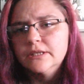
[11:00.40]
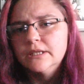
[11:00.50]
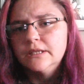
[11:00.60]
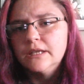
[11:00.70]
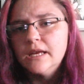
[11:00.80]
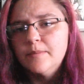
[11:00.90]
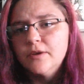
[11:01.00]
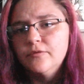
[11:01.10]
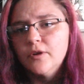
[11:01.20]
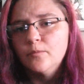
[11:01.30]
to keep
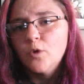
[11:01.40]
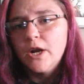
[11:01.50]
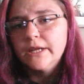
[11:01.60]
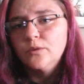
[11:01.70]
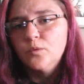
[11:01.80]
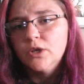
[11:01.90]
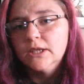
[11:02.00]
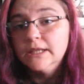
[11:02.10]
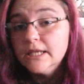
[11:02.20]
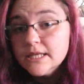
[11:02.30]
it from rotting the wood
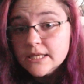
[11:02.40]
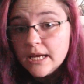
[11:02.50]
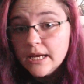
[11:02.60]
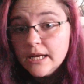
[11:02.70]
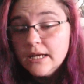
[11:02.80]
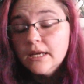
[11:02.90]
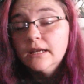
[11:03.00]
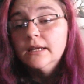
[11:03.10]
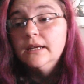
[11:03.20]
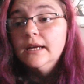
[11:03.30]
on the inside,
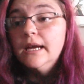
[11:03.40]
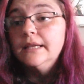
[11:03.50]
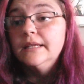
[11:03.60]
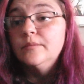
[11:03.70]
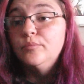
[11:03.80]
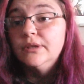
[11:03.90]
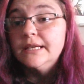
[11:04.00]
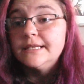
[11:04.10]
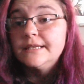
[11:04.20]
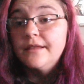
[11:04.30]
and then
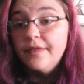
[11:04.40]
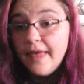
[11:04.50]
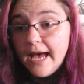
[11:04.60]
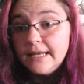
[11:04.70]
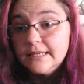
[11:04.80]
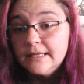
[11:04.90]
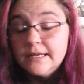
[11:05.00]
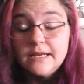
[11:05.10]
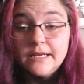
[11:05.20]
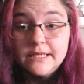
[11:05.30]
place that in a
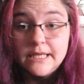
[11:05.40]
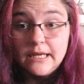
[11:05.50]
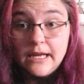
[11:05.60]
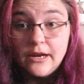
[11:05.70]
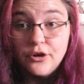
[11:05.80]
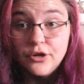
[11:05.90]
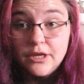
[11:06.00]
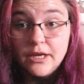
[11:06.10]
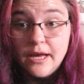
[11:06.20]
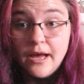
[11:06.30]
nice sunny
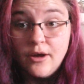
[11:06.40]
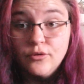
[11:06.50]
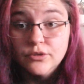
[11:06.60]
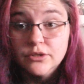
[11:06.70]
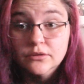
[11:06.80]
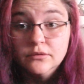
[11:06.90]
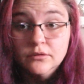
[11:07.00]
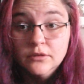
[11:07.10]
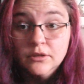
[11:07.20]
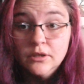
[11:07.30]
area out
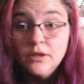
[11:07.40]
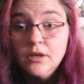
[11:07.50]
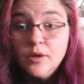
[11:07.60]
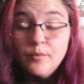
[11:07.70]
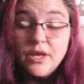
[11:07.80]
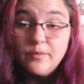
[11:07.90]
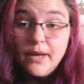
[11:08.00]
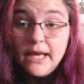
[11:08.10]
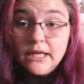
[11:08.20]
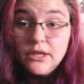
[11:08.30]
by the
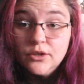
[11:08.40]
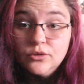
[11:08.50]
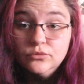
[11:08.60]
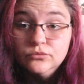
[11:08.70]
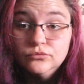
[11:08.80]
patio.